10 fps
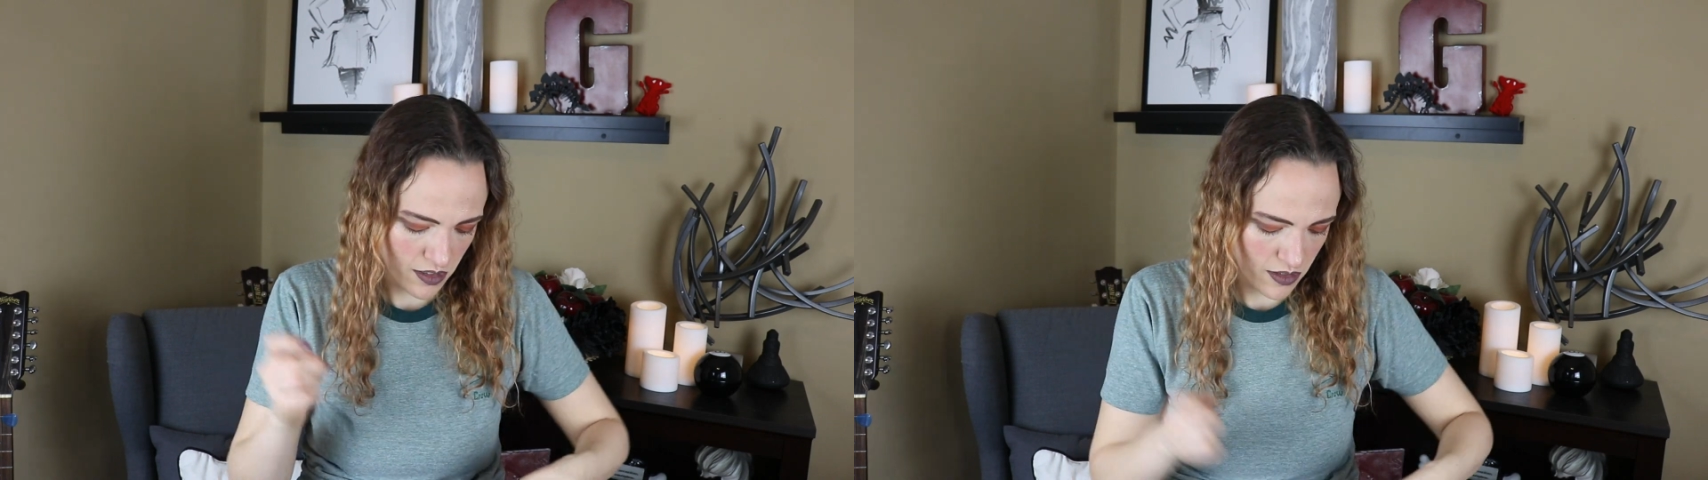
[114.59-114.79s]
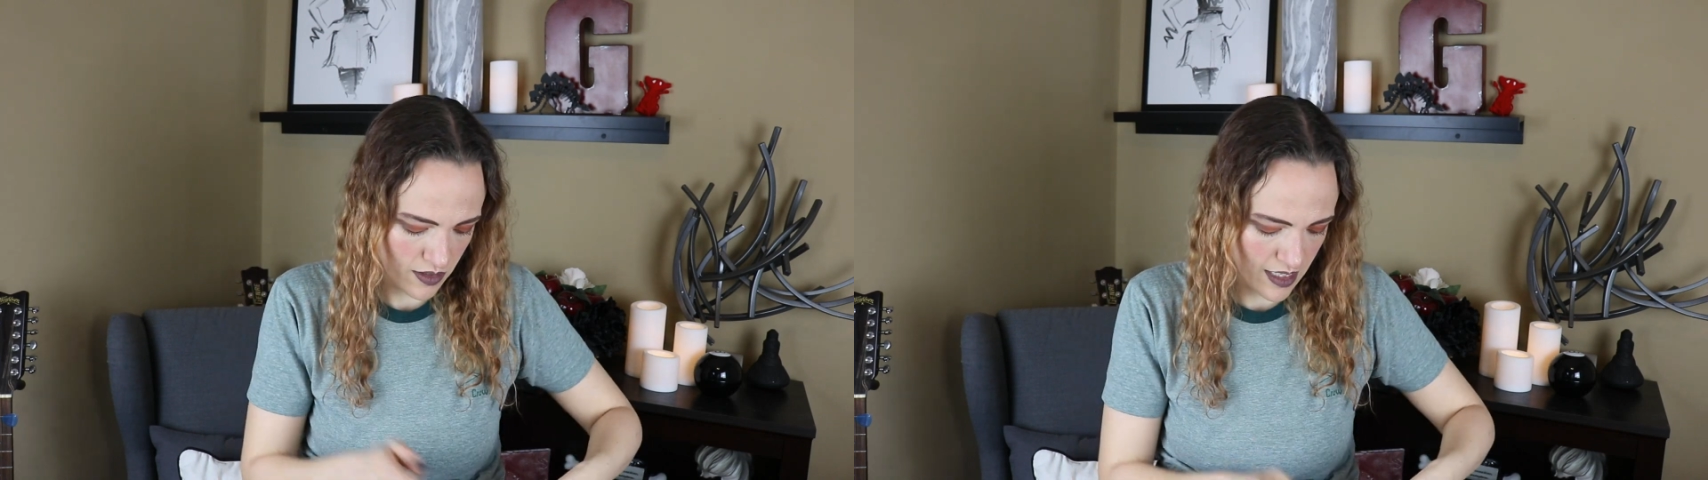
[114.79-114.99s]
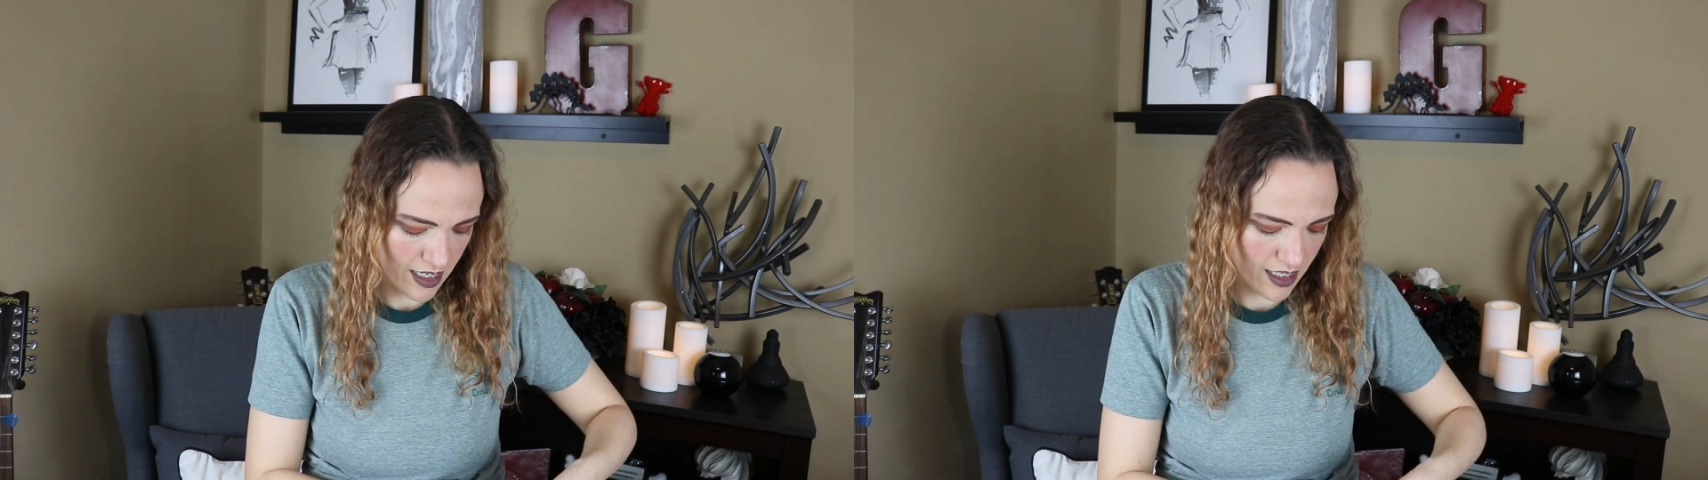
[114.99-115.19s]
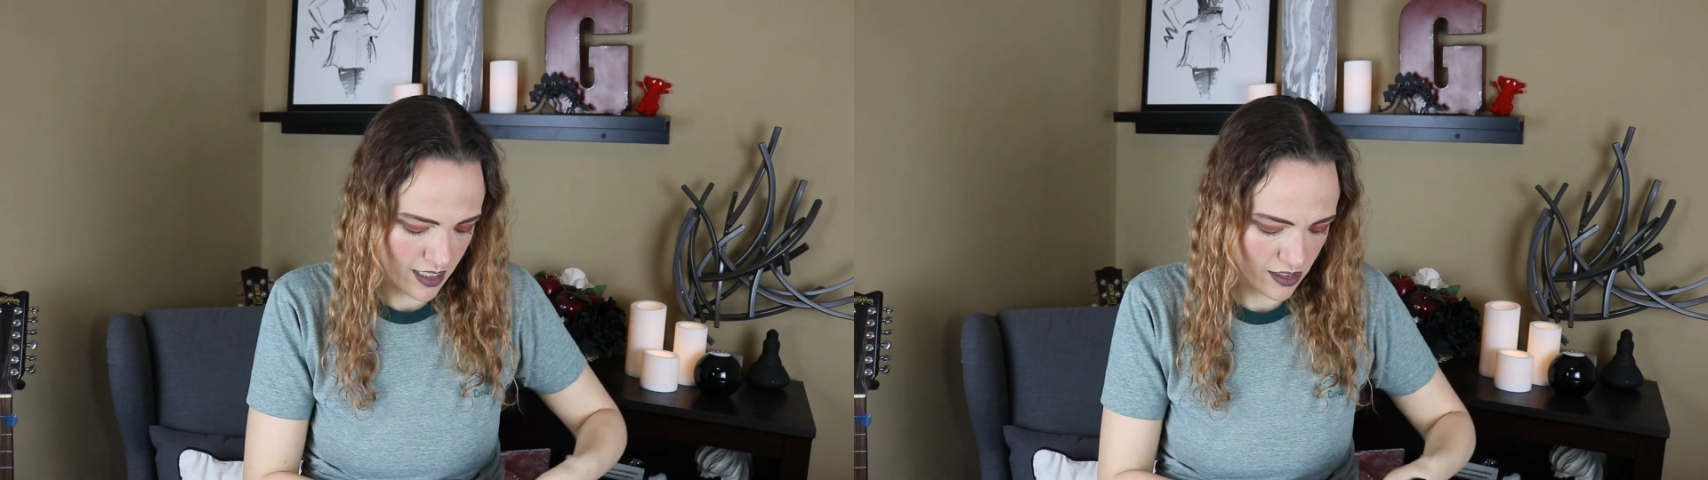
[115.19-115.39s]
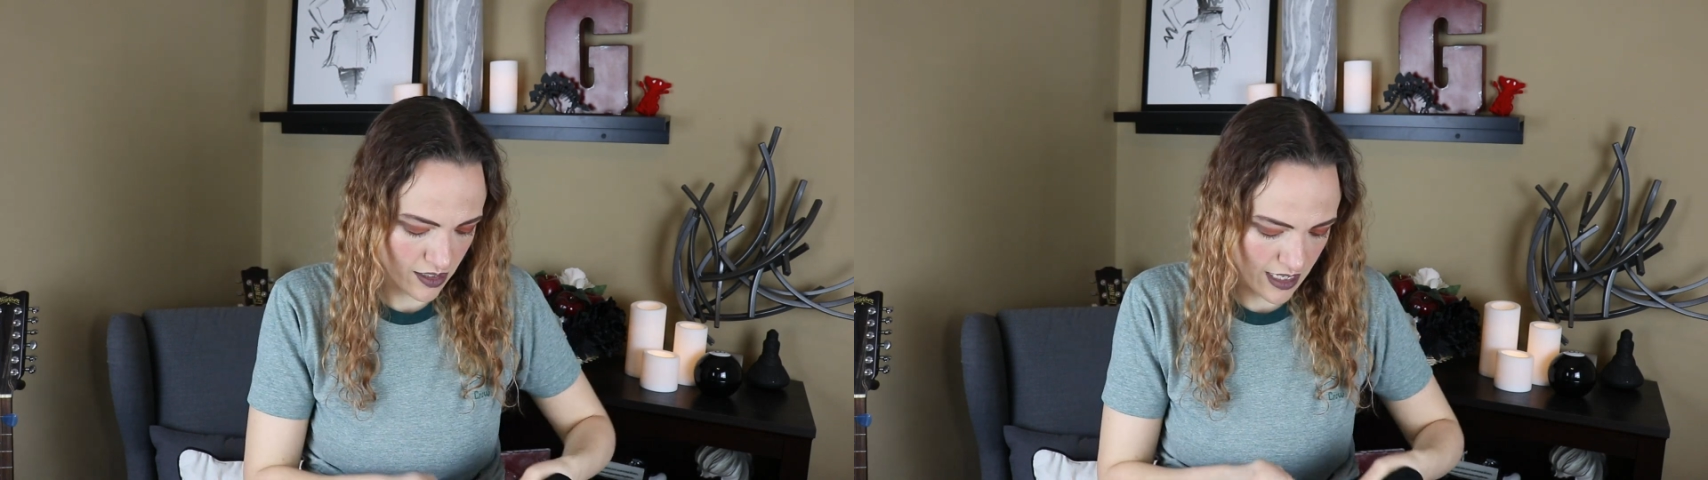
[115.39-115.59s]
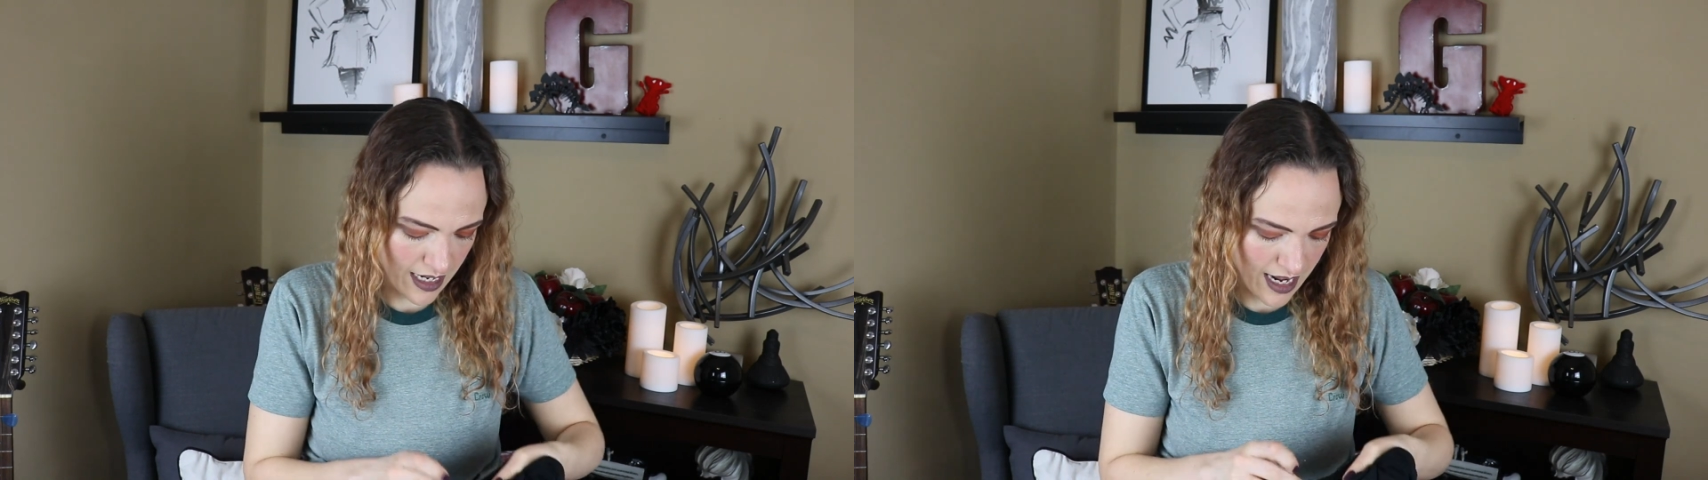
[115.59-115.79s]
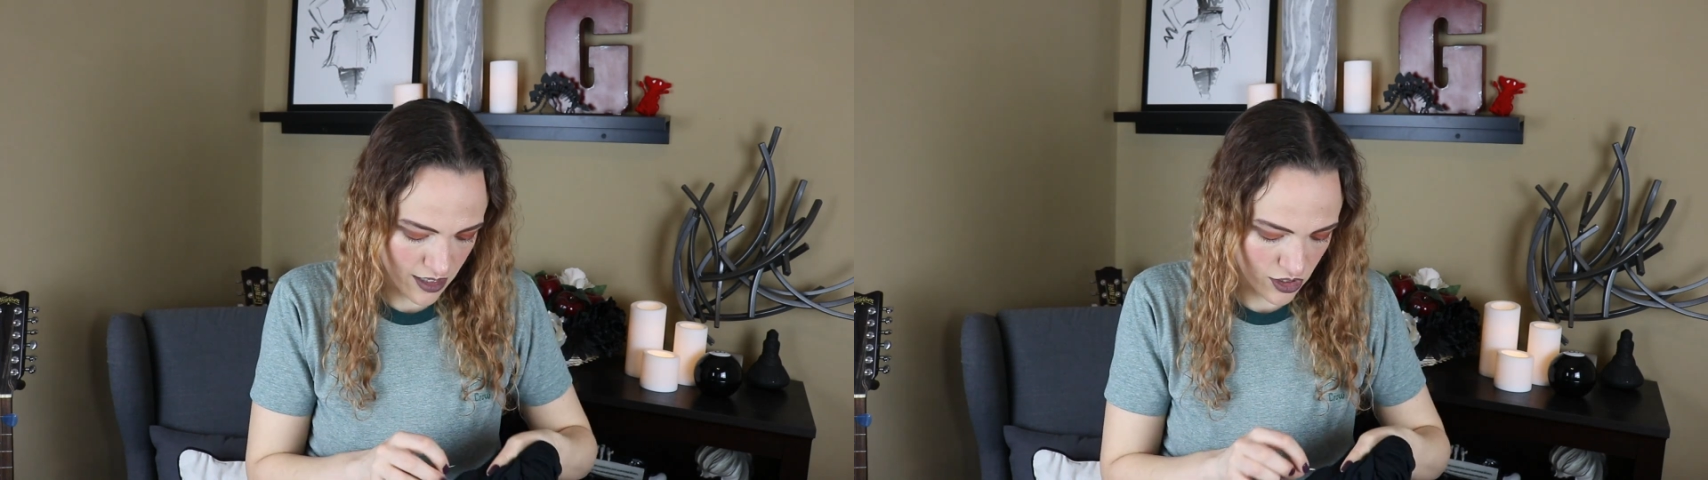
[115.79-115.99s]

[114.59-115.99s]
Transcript: so that it can